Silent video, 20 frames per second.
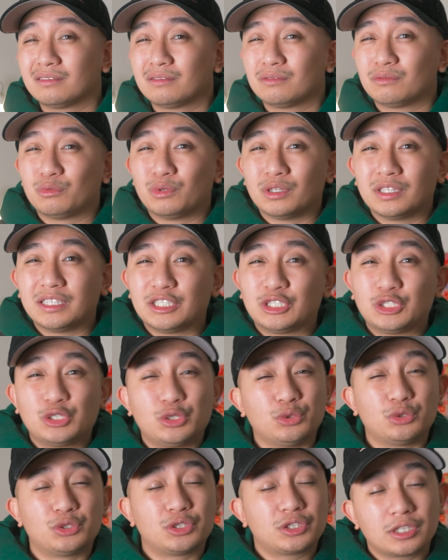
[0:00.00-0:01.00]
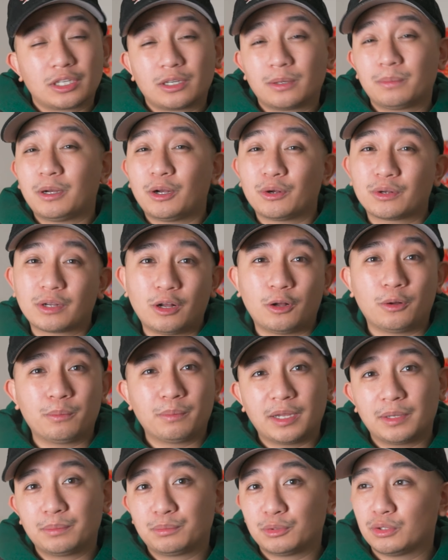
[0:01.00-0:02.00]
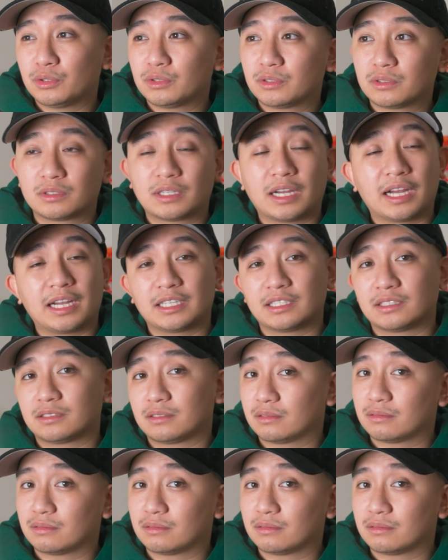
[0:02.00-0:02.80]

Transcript: really too sure about combat boots, guys,